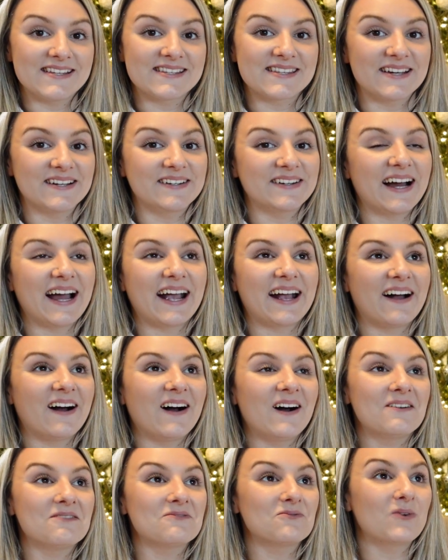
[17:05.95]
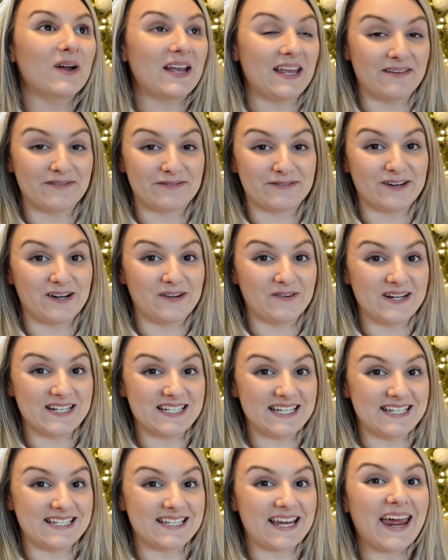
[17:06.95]
So I can't wait for our
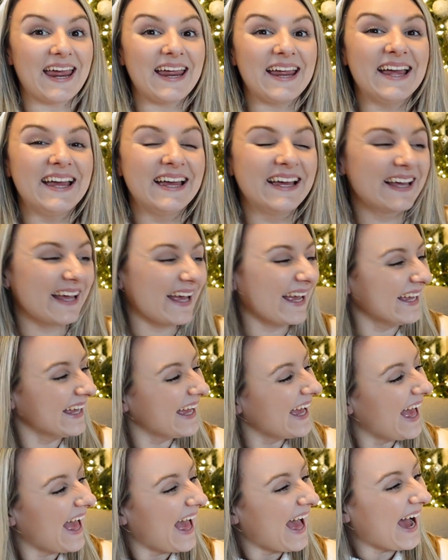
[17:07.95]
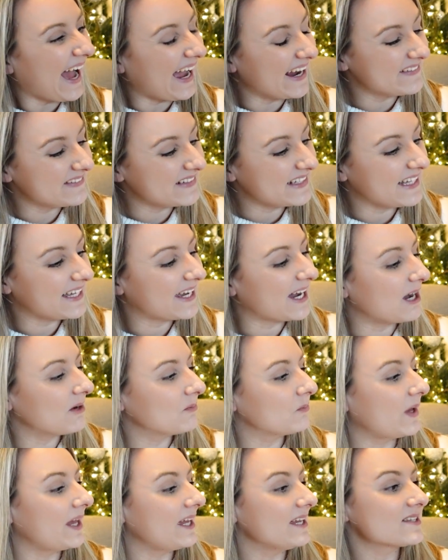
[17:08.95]
wedding day. I really
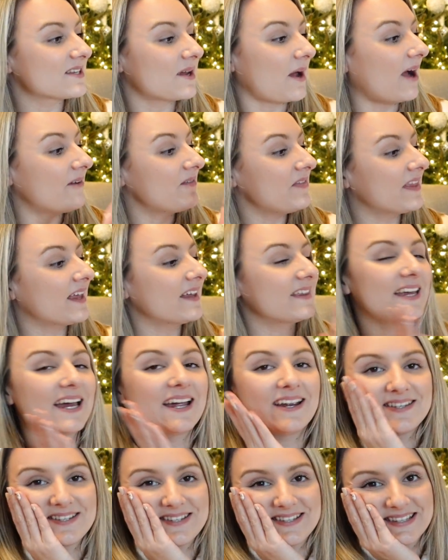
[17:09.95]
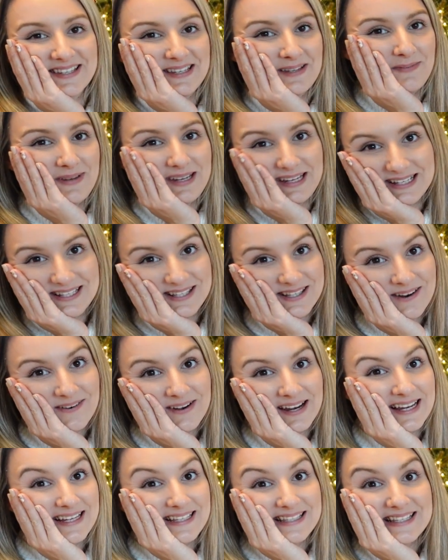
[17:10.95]
can't wait. So having that there is just going to be so
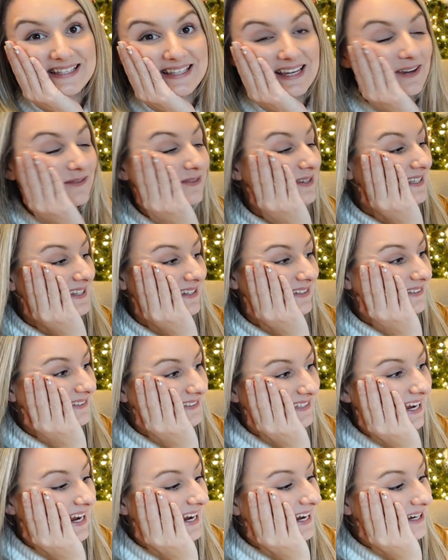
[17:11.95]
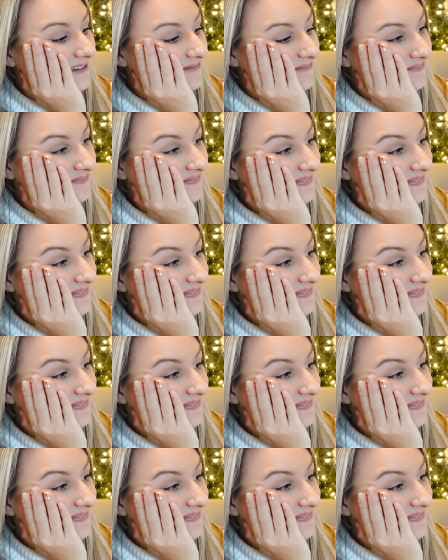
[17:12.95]
nice to see every single day.